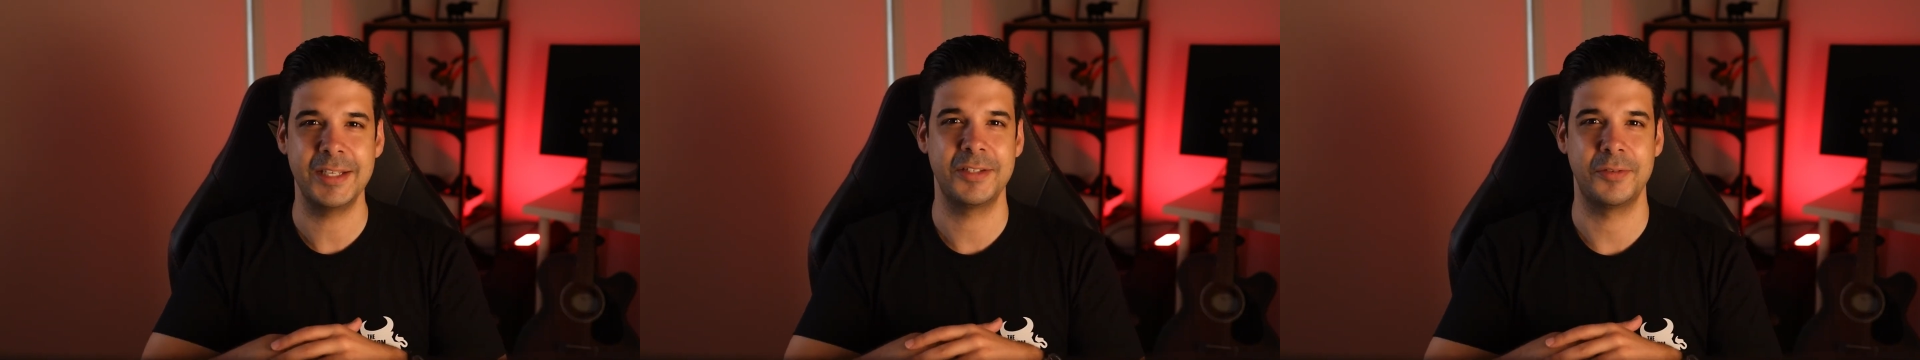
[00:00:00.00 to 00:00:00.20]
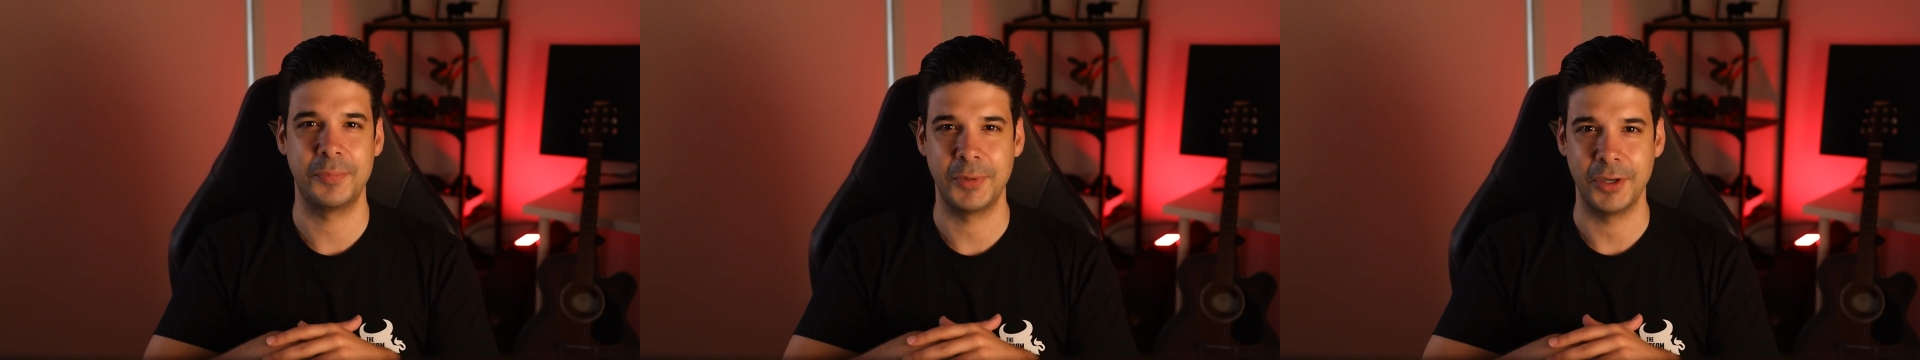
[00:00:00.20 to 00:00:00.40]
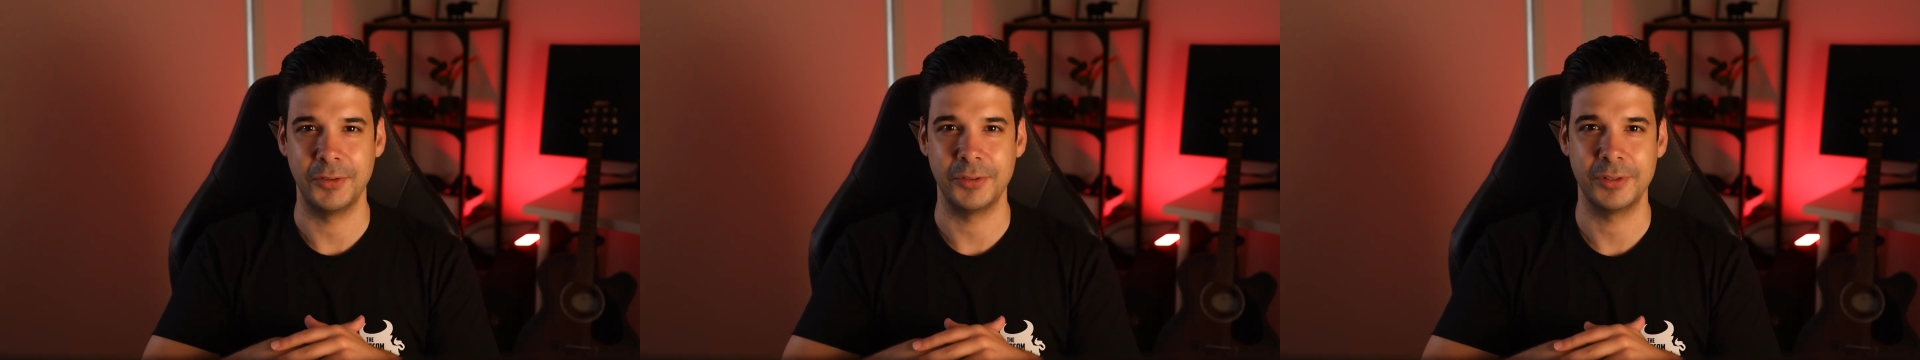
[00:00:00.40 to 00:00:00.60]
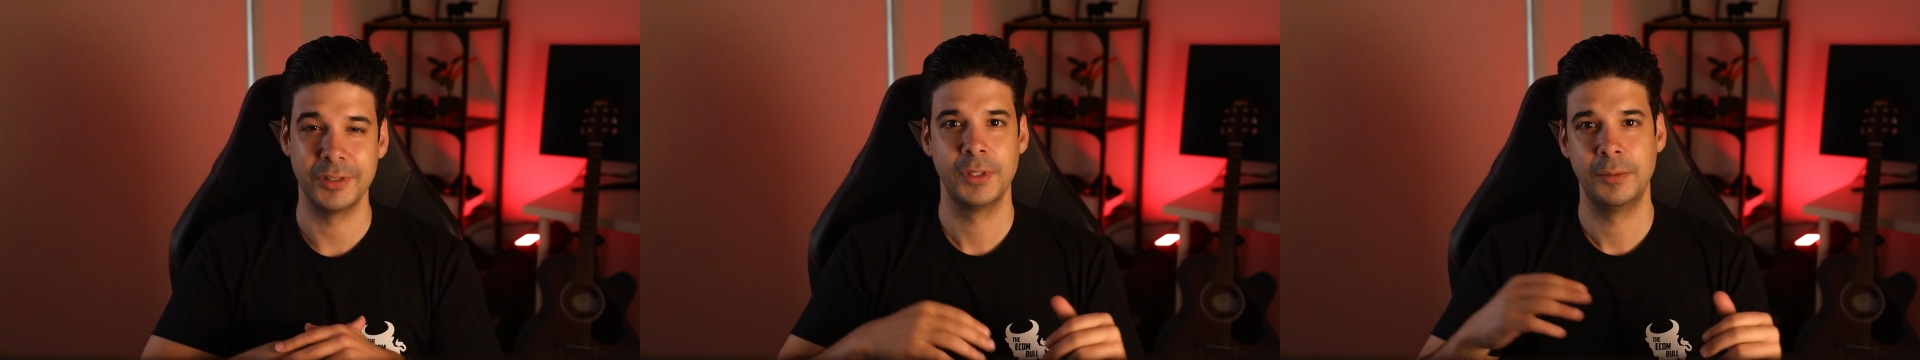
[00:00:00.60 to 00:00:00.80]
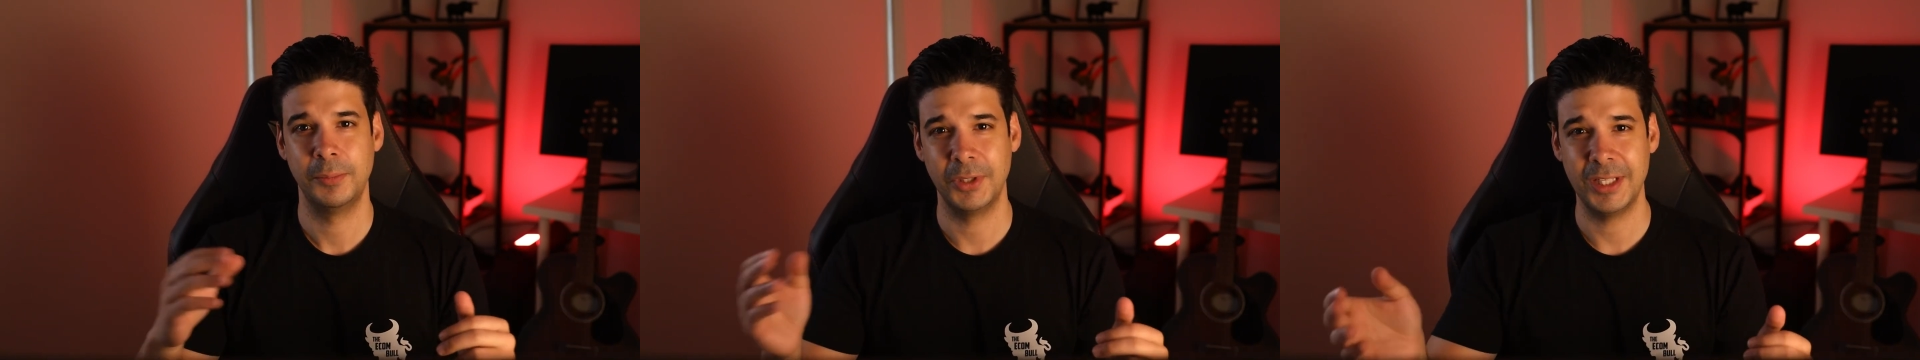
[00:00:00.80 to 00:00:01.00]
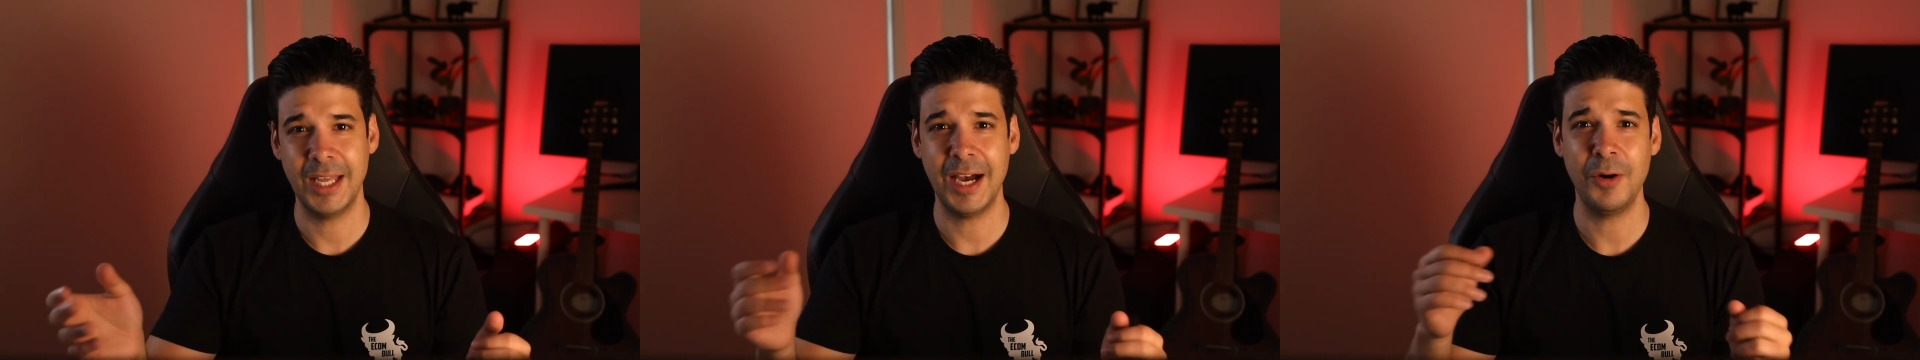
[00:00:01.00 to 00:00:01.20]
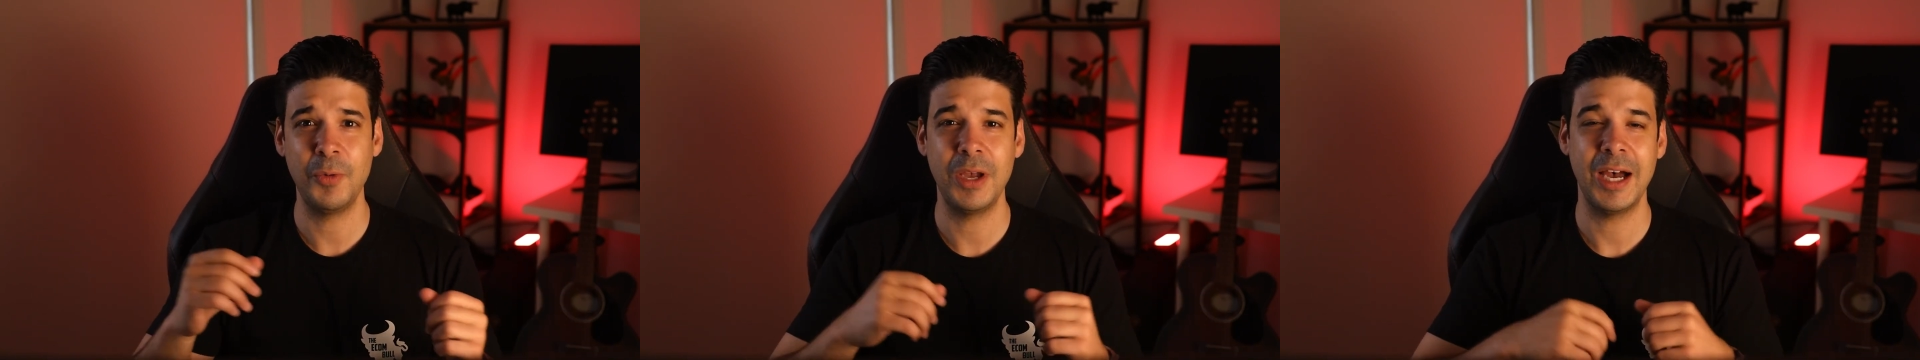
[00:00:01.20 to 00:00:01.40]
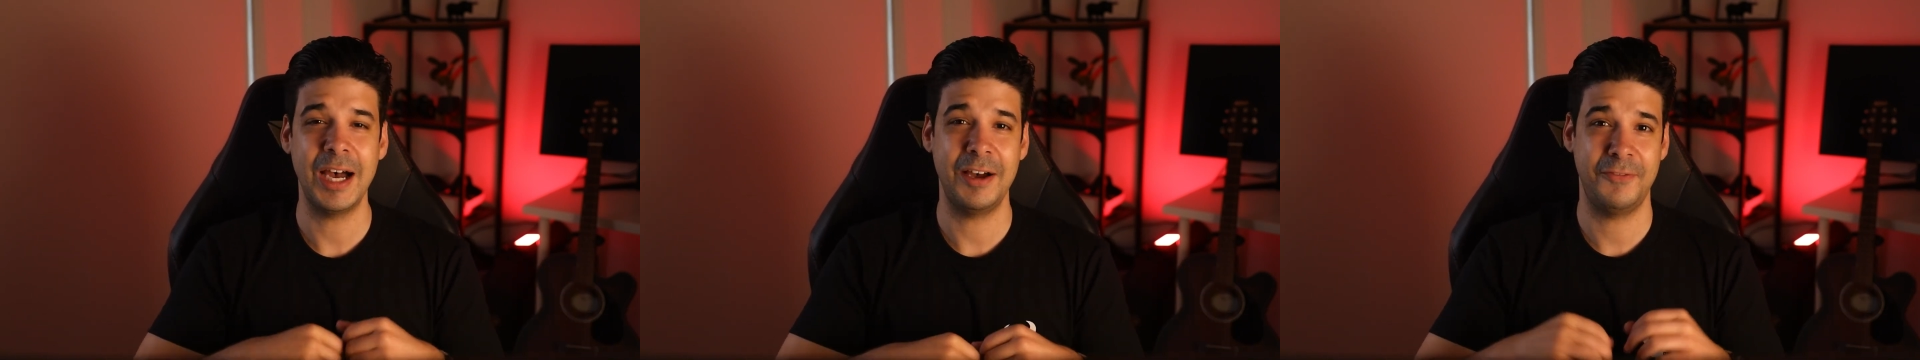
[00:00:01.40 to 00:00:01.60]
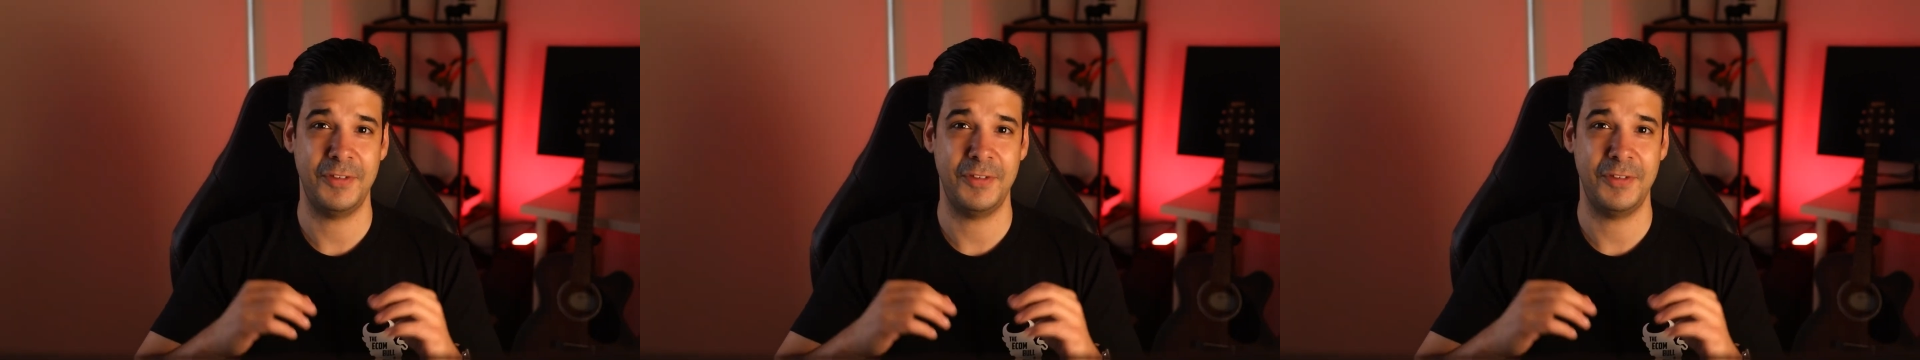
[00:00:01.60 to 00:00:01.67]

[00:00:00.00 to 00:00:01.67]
our product. But now we have